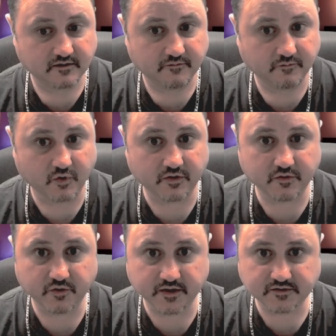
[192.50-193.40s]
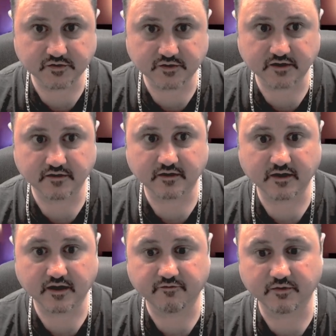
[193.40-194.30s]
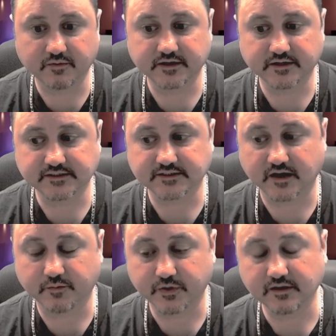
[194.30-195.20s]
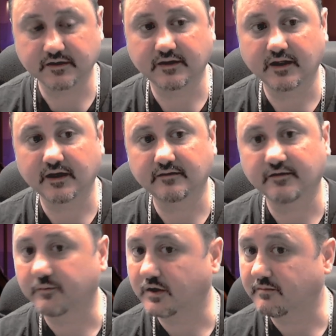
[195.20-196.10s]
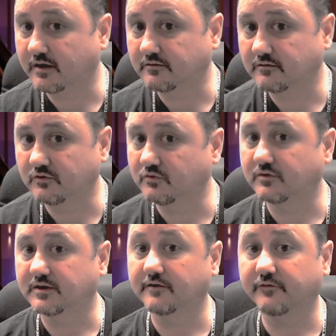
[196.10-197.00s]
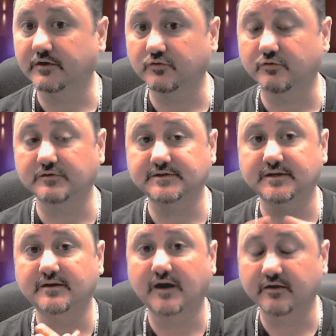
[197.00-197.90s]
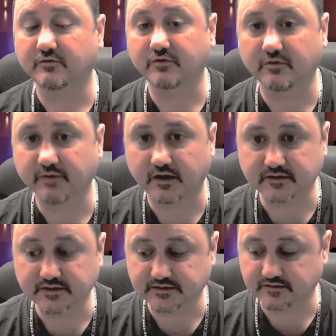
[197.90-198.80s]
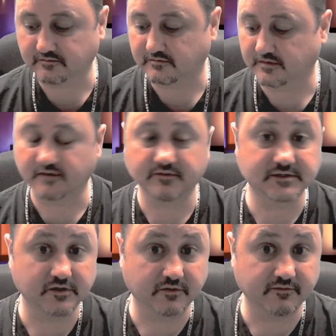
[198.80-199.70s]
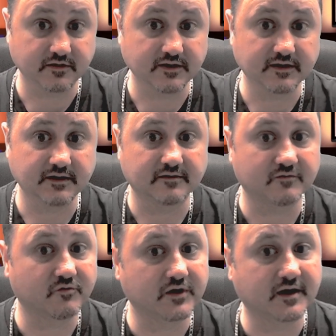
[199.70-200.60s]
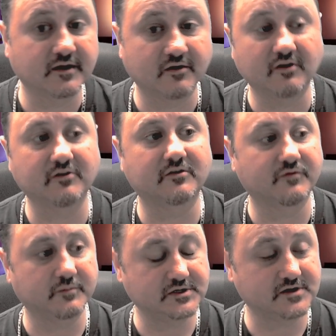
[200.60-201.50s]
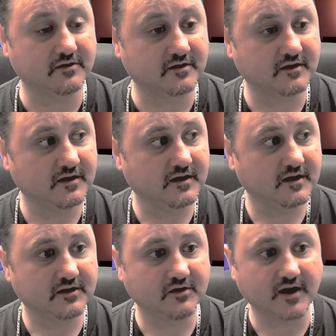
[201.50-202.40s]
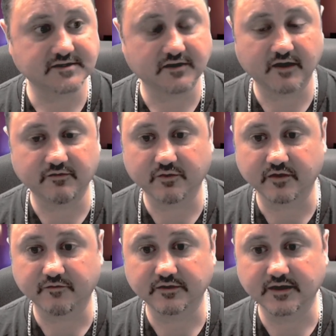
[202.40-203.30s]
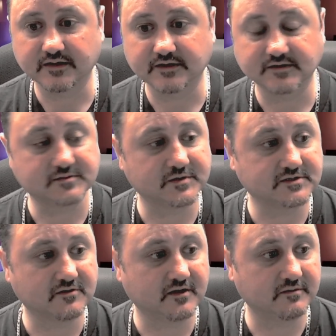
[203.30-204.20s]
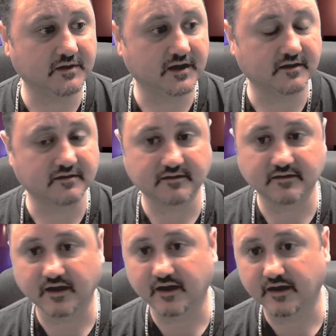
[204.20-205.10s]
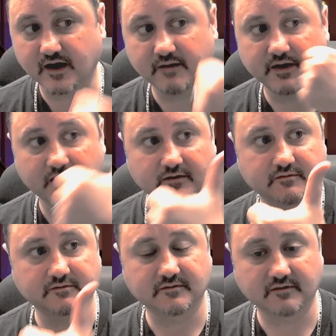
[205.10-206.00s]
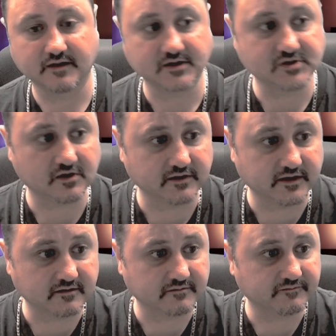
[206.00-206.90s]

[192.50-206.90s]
more than willing to hear everybody's opinion and tell me about new and different tools that I don't know about because none of us know everything and we can all learn from each other. You guys all have a wonderful day. This is Mr. On Demand, and I'm out. Catch you all later.